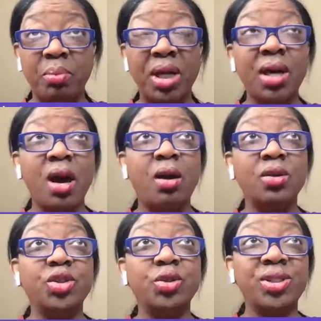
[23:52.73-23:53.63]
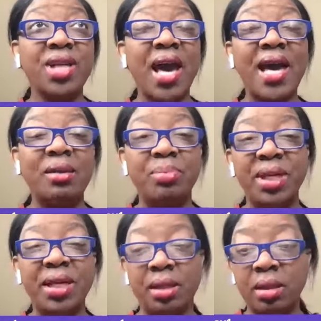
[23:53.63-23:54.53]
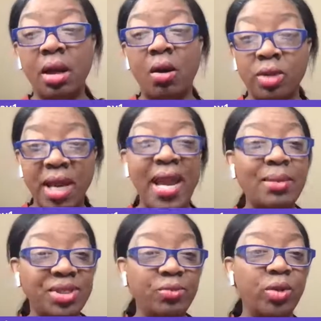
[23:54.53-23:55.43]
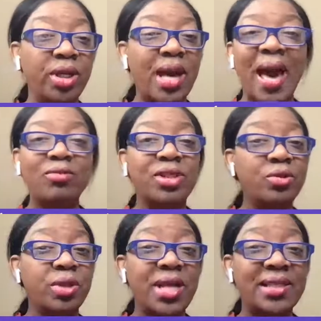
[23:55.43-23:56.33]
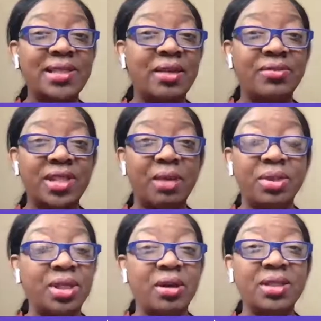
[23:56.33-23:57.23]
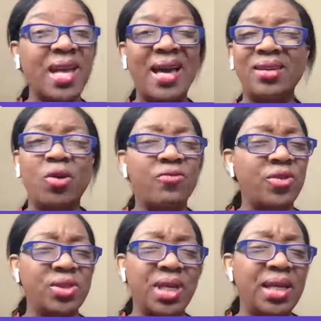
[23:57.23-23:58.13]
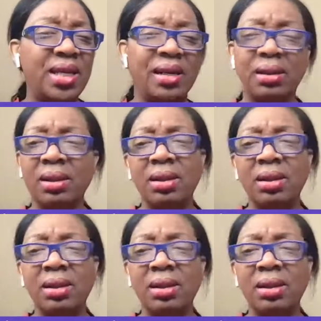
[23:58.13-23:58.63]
because you're tired of being on the hamster wheel. I was doing that self-sabotage. I know firsthand.